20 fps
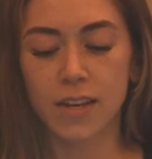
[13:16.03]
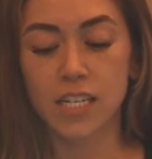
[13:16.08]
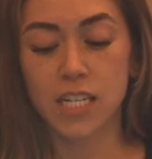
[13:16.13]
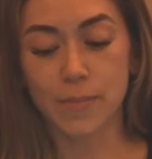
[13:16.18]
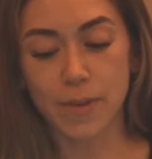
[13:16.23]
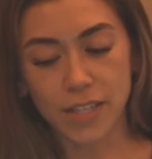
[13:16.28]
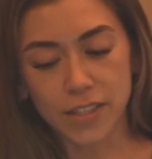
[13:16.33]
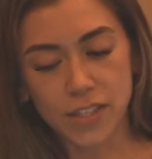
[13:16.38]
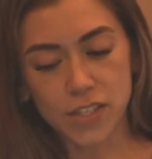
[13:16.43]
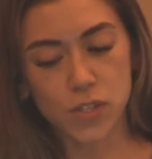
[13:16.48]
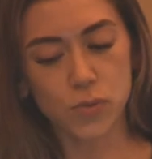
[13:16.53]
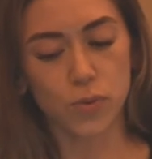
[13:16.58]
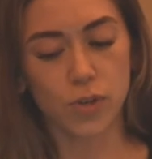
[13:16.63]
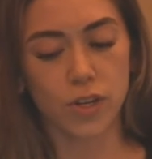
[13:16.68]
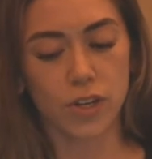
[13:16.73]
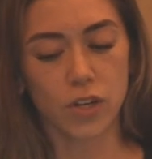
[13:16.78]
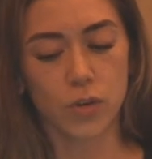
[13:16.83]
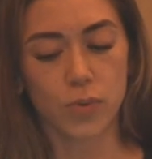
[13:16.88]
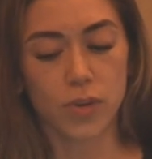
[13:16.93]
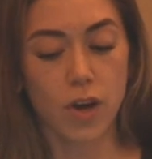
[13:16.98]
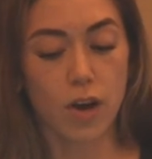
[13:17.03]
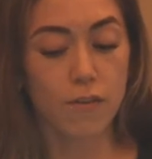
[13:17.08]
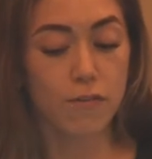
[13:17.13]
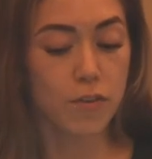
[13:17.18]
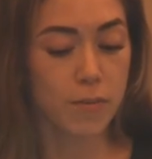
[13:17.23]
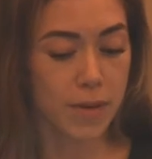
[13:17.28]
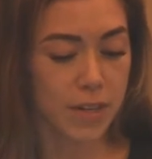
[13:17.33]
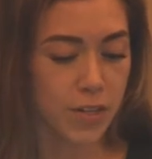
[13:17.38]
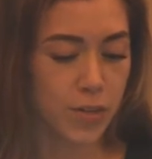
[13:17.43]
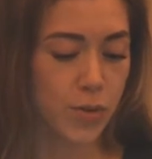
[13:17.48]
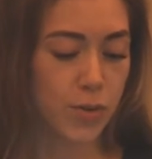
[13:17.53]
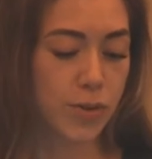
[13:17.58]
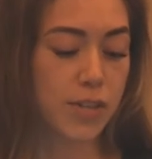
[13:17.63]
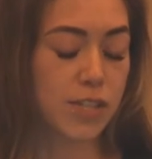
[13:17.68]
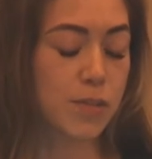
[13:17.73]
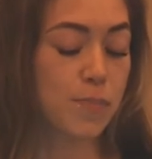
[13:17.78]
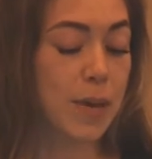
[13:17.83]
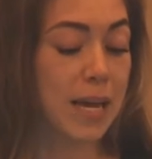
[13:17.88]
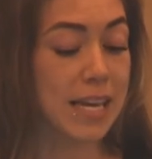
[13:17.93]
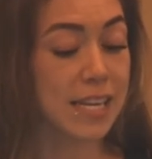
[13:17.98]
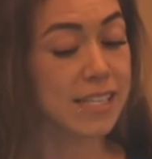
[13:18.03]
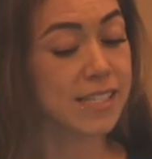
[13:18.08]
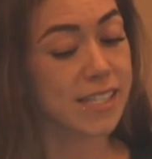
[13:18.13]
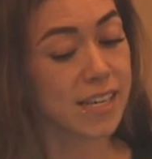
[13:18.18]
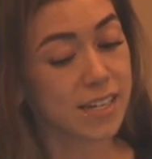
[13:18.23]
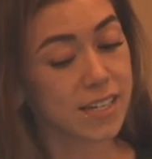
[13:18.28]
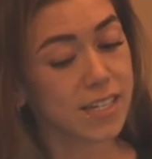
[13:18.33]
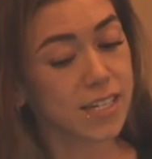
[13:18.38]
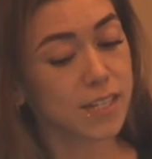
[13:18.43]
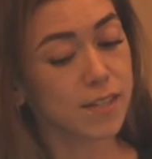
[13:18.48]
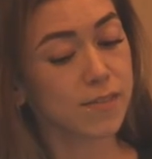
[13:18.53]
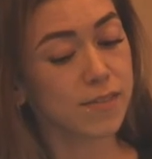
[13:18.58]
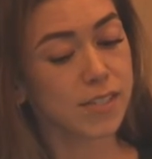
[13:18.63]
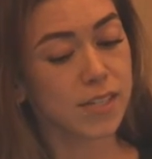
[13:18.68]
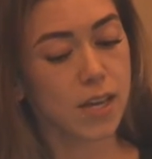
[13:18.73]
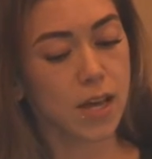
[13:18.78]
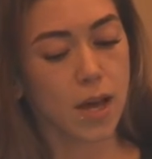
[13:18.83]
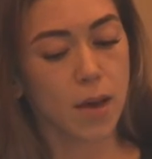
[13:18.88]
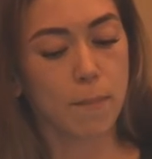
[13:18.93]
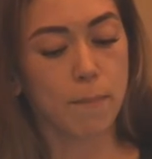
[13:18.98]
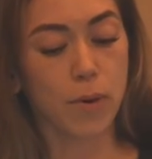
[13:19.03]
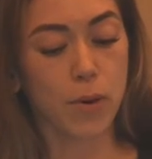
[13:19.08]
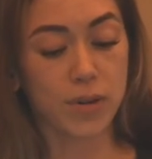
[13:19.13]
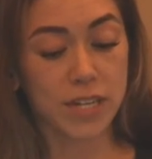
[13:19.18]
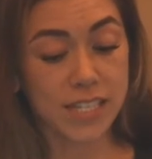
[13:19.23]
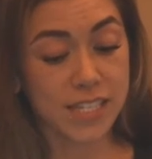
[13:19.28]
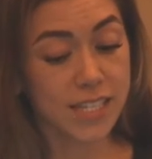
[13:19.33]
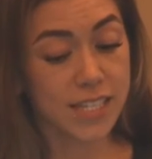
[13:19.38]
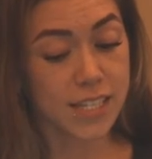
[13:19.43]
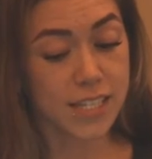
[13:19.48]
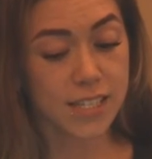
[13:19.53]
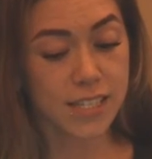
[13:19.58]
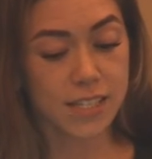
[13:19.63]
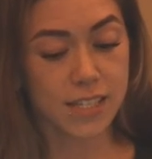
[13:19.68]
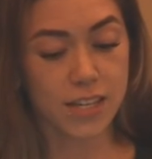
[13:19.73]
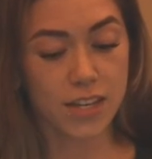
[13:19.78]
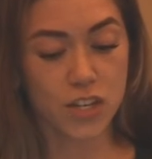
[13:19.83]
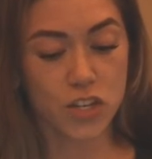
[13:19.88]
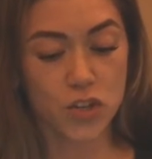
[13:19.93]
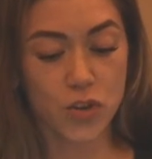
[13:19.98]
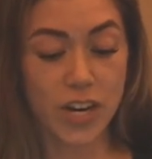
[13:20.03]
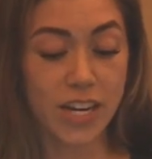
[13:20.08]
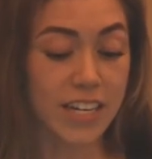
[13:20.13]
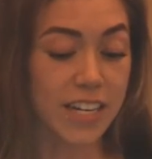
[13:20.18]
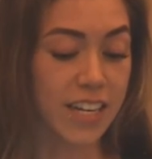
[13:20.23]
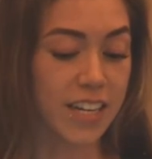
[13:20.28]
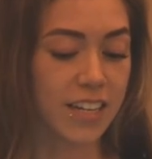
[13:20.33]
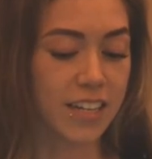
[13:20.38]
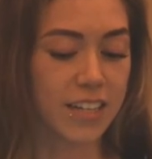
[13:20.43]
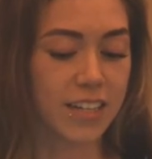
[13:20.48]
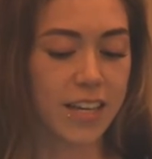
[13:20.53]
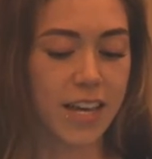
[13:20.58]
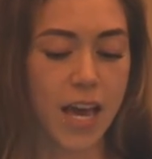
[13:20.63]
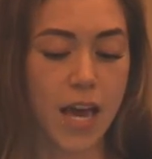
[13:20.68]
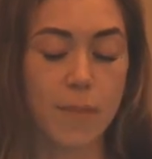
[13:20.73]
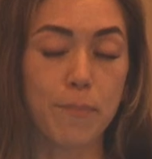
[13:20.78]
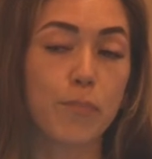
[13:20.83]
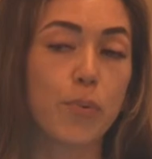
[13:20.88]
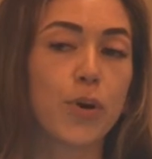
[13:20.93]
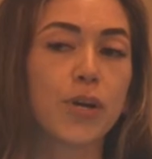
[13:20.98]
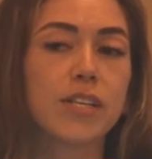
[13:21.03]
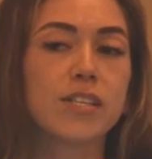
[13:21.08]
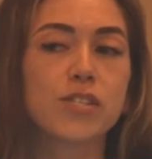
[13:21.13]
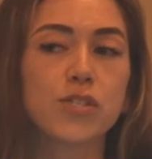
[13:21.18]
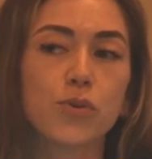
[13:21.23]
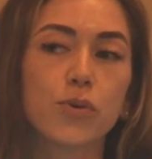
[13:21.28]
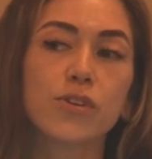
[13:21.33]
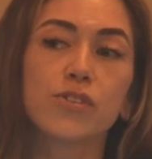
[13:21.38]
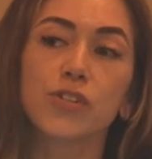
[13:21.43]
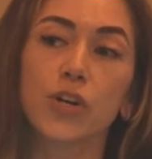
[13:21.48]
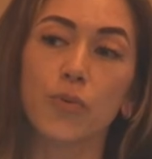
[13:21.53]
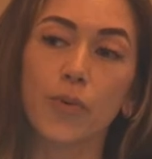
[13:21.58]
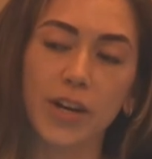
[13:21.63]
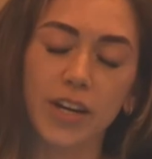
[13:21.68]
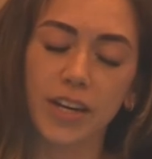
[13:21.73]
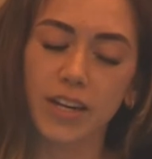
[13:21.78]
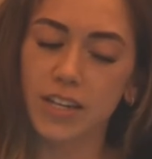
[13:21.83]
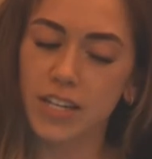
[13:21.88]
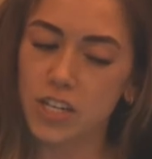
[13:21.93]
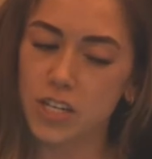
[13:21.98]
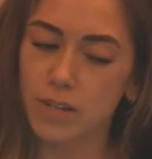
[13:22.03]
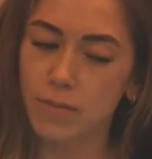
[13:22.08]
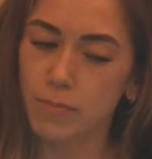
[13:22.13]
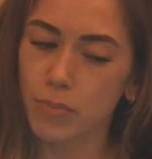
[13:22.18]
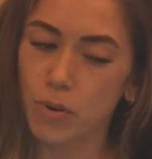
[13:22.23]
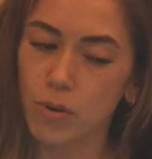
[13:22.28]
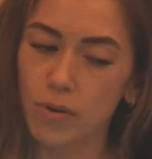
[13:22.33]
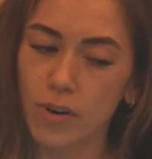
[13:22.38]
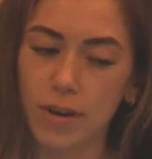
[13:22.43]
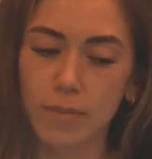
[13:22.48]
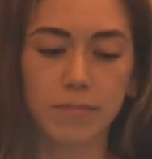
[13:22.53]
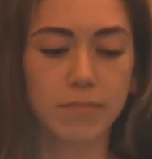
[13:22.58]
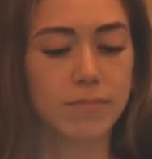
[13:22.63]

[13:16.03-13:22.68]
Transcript: To make this work, we offer mentors pay incentives, bonuses, training, and points towards our recognition program.